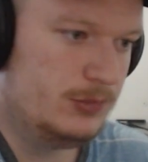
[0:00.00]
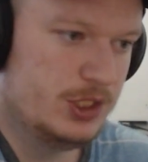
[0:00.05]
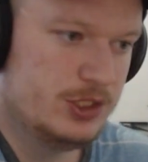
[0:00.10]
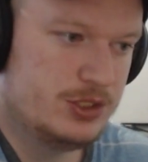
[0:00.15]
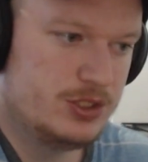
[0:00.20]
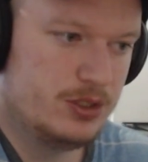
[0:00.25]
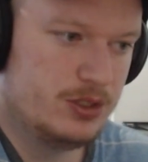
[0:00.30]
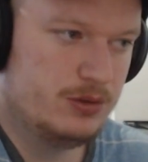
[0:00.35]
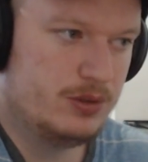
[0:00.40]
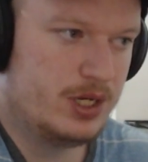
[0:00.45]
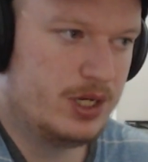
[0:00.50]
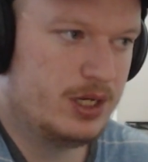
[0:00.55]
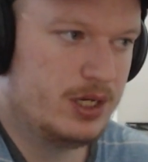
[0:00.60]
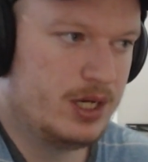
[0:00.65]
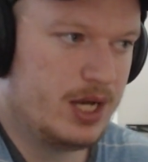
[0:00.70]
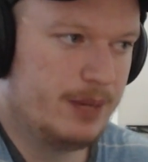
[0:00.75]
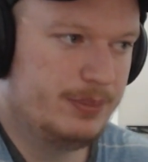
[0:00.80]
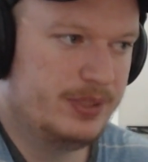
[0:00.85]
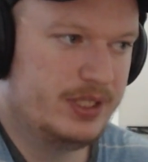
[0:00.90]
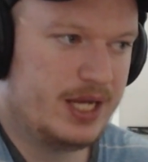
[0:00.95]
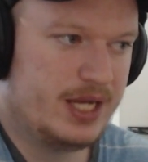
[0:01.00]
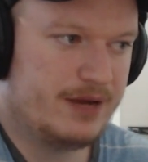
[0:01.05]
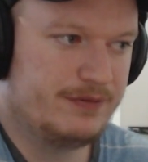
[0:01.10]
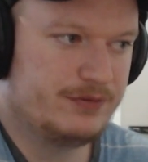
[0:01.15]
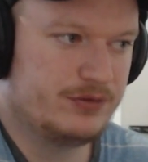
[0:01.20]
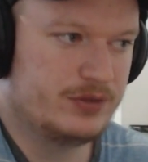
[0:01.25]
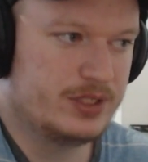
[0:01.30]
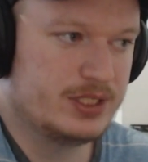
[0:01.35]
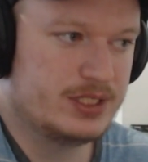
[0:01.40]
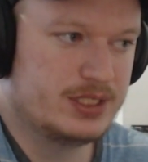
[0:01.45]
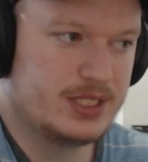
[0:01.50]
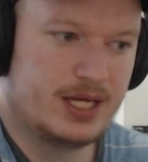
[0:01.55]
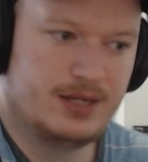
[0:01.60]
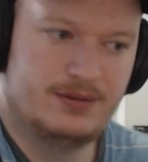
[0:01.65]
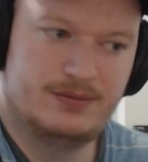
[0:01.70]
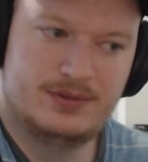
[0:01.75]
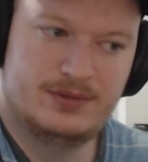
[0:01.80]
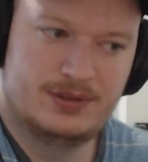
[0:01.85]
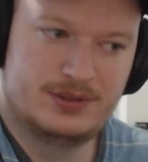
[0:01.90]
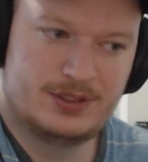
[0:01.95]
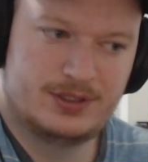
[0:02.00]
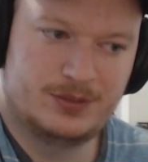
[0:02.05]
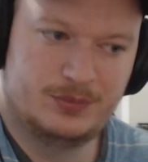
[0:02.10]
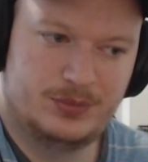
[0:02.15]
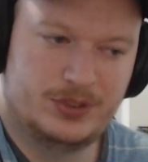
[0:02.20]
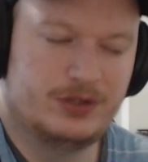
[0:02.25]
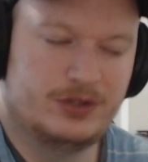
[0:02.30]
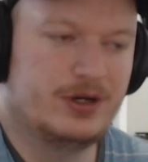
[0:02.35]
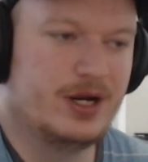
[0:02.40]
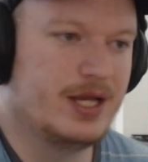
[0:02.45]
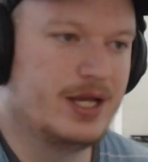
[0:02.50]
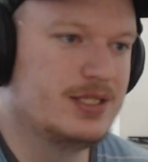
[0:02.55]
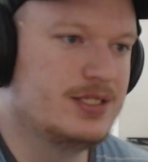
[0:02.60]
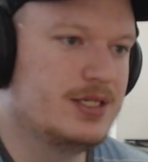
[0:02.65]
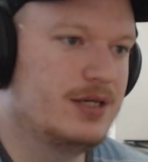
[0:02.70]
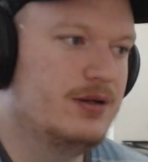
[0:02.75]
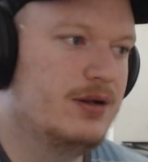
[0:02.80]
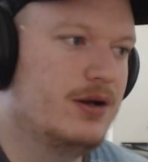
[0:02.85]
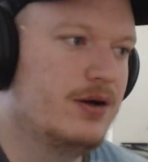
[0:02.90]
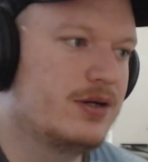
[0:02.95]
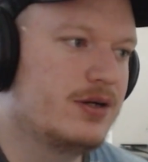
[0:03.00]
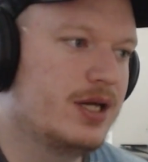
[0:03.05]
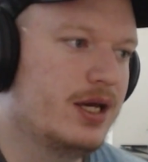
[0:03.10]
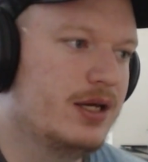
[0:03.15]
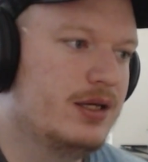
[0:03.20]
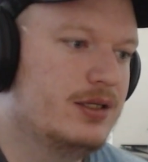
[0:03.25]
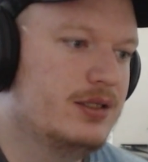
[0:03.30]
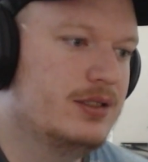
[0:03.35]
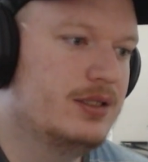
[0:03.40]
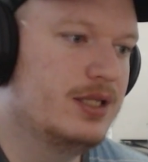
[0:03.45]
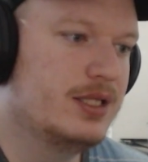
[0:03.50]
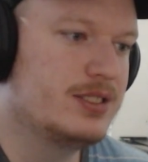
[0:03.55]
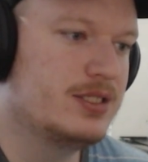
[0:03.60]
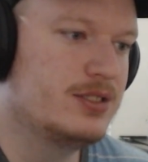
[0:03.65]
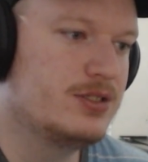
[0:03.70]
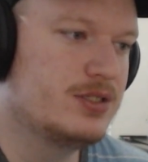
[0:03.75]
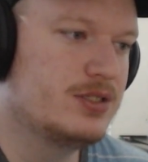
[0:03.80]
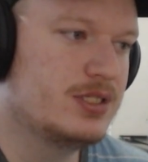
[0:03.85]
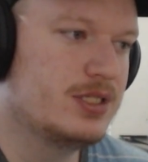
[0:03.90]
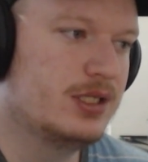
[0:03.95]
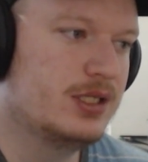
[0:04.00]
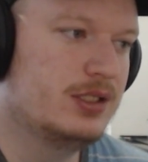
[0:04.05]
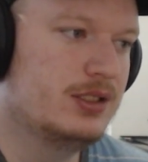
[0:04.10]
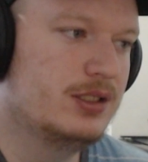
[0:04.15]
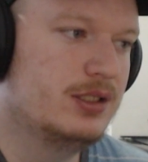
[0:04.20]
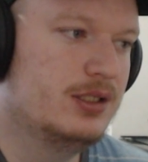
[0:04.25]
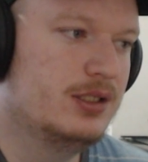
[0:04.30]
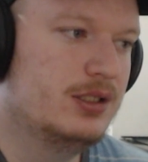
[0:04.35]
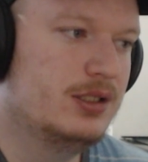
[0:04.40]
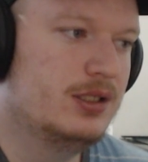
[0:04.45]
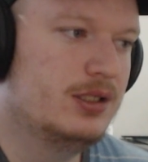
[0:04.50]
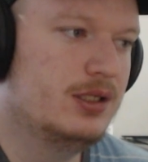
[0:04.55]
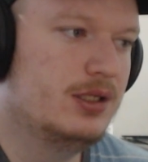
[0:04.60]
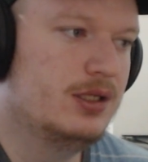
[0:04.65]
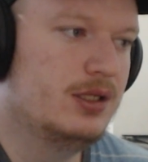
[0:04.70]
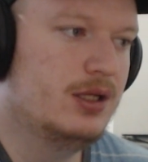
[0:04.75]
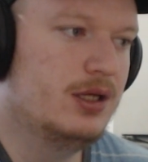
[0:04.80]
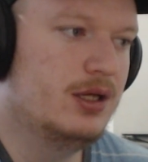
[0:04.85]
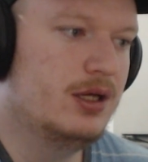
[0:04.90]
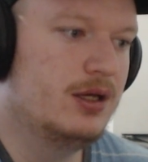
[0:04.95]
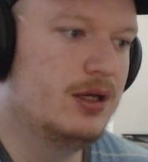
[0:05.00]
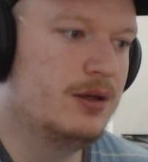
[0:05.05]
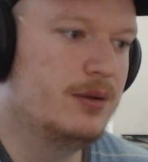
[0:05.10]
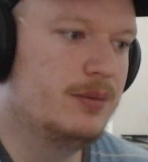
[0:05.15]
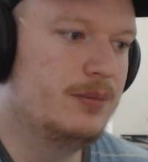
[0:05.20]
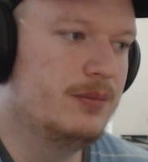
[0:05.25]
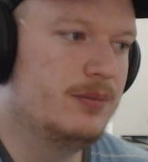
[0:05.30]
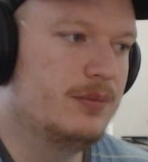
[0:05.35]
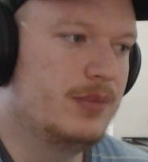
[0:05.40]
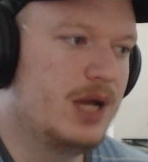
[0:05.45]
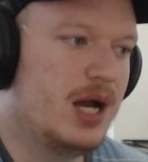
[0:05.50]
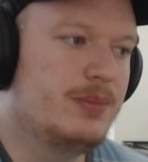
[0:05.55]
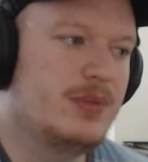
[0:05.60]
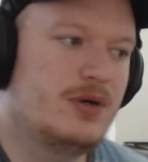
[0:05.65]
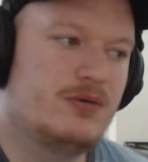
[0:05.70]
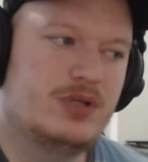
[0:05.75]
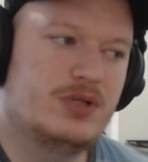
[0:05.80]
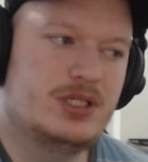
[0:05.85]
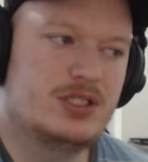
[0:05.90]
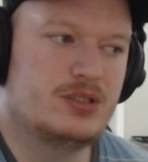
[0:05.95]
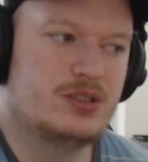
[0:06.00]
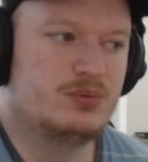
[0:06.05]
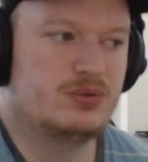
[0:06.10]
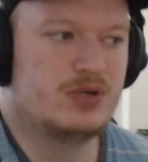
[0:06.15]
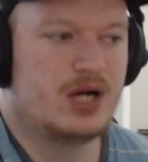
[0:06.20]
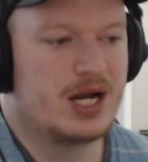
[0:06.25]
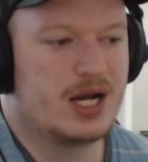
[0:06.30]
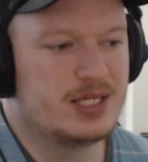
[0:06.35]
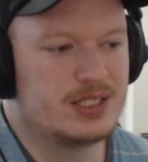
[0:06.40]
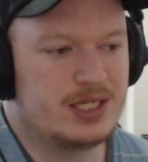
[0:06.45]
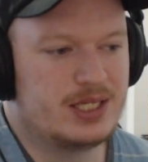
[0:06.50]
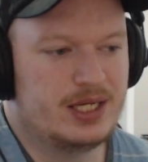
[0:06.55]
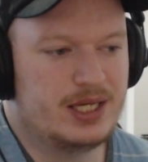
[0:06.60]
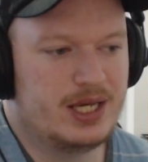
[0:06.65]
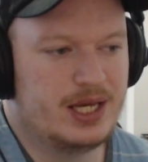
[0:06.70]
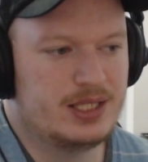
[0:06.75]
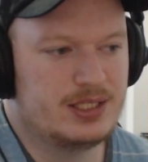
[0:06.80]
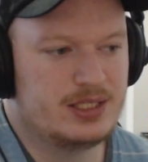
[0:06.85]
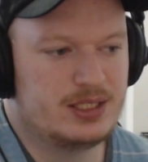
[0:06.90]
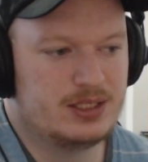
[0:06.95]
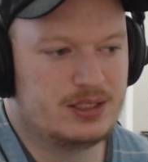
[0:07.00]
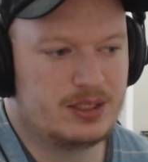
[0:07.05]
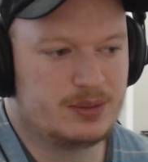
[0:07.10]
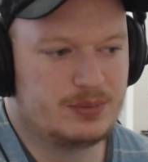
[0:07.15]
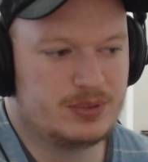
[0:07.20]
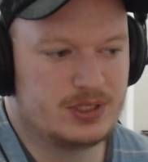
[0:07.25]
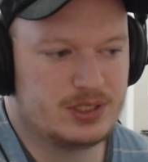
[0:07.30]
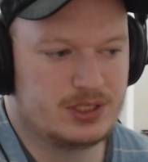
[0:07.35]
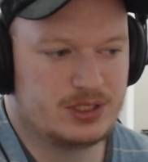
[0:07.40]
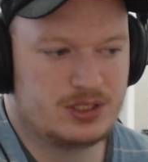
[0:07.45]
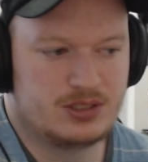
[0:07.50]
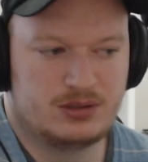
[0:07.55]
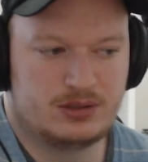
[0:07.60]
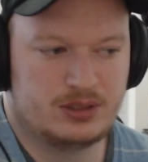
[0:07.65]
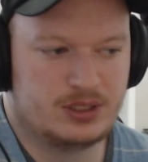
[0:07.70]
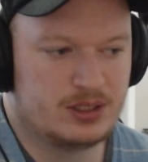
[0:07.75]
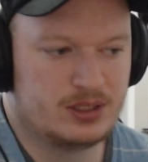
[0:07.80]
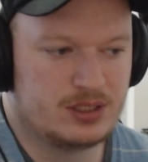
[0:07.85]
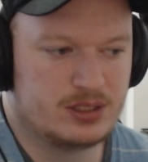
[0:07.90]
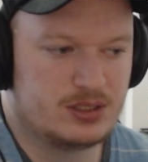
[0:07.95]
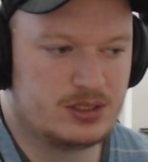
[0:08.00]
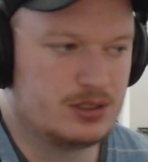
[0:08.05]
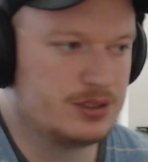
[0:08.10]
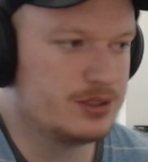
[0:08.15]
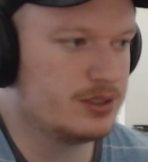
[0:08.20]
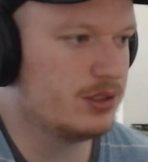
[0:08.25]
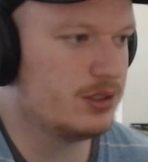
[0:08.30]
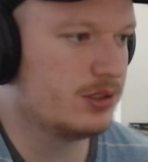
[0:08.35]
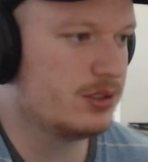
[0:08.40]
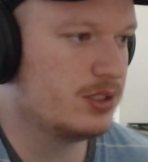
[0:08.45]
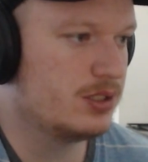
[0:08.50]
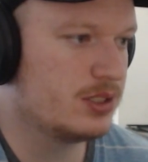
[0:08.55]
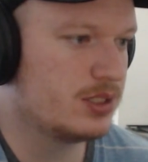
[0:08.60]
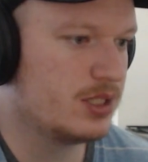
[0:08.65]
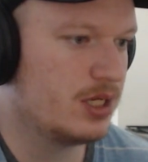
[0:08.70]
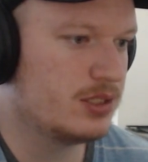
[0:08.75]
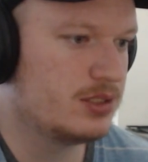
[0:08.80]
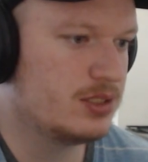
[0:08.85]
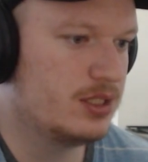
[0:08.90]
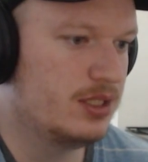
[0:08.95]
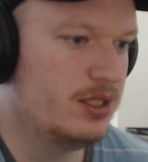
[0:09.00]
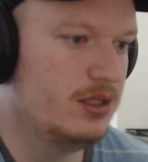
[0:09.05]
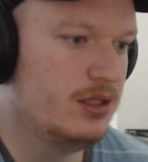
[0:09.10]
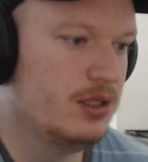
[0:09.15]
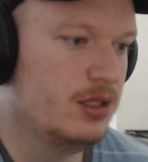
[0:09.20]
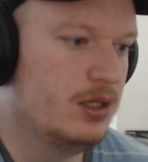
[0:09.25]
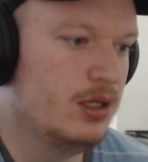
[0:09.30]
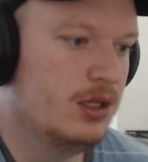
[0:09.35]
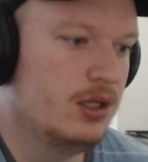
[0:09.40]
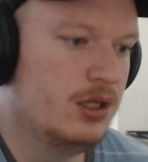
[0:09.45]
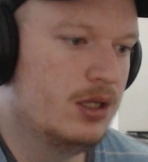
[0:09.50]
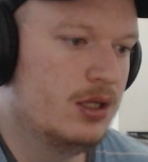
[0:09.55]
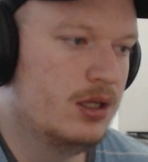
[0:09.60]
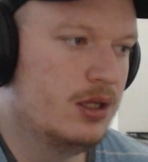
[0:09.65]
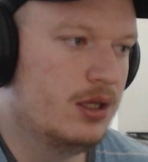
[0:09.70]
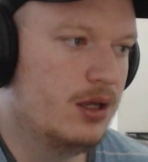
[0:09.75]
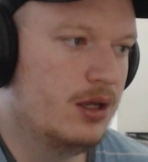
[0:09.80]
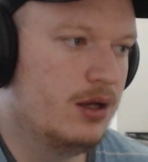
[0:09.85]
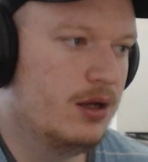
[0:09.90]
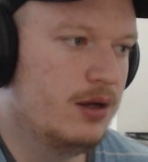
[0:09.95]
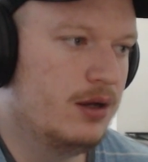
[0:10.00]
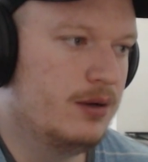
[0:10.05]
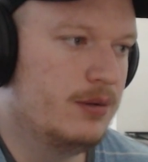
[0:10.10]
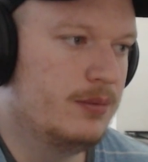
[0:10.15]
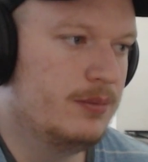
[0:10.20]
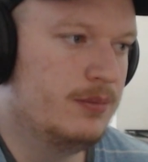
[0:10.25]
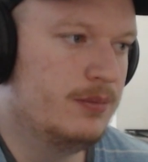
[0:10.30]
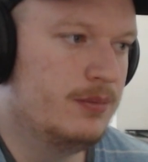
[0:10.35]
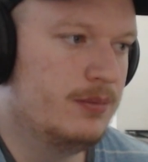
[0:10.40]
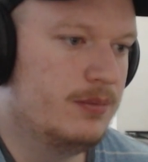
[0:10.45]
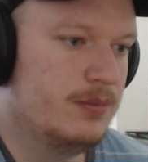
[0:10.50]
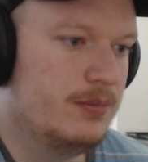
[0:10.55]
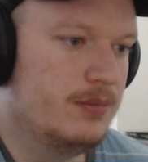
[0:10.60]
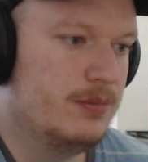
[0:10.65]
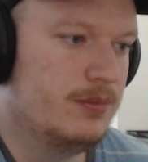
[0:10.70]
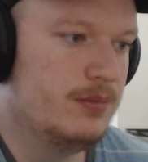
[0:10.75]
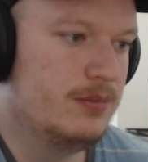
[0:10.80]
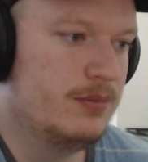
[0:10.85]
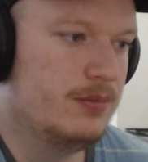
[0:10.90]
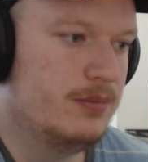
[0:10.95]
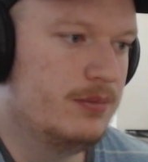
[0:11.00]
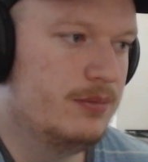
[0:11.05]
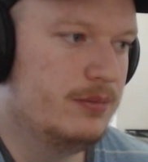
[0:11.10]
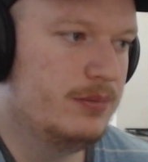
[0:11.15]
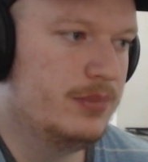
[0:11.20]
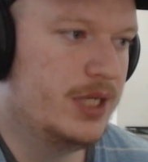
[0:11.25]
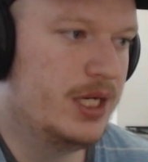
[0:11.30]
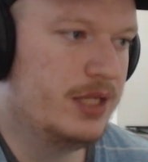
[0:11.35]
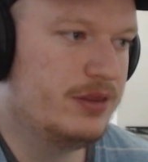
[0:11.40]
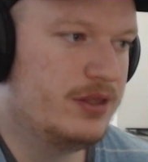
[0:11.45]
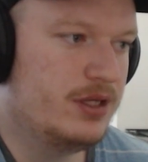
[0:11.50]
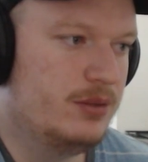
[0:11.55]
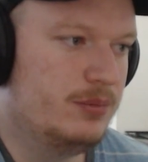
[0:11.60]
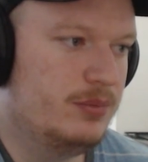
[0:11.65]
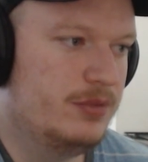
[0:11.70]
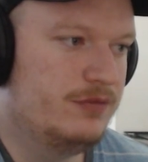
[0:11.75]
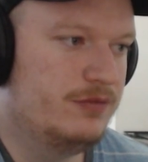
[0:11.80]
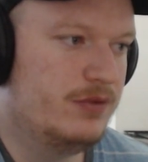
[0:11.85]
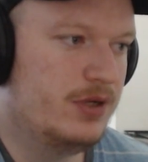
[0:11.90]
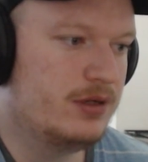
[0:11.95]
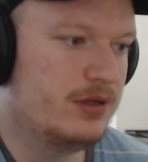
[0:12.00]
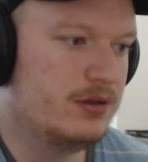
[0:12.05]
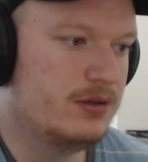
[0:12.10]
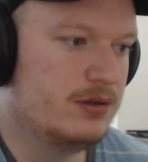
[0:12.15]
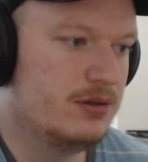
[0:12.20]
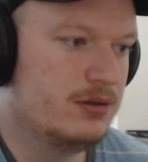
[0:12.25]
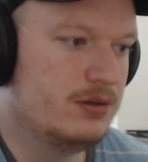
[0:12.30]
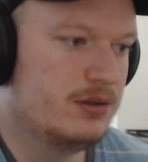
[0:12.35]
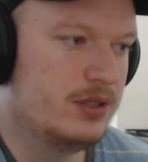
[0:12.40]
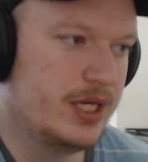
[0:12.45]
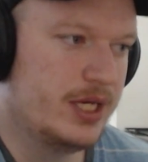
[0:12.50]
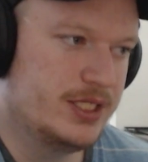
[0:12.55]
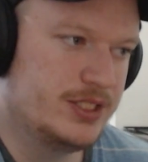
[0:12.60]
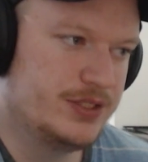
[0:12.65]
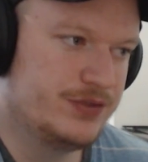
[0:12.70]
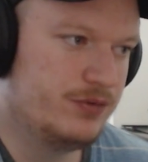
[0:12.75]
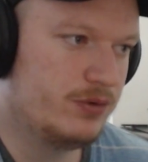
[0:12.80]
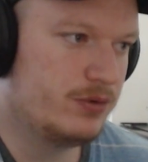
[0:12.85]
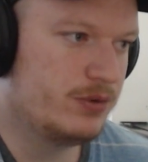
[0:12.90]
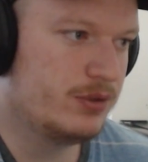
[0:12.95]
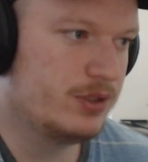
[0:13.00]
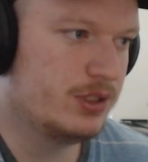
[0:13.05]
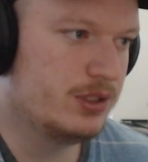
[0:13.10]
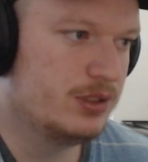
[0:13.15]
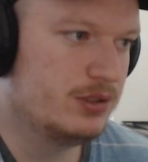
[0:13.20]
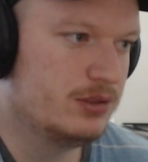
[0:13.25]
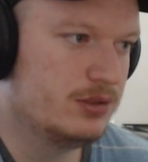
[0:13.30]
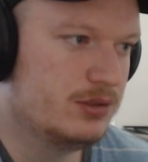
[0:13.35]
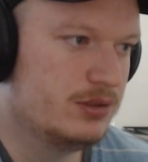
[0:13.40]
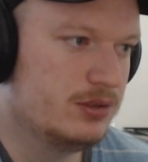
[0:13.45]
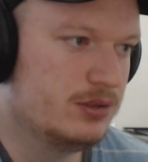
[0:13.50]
So I played f3 instead. Computer hates it. Okay, that's interesting. I'm not really surprised that it hates it. Like, positionally, this just looks disgusting. But I thought it'd be fun. h4.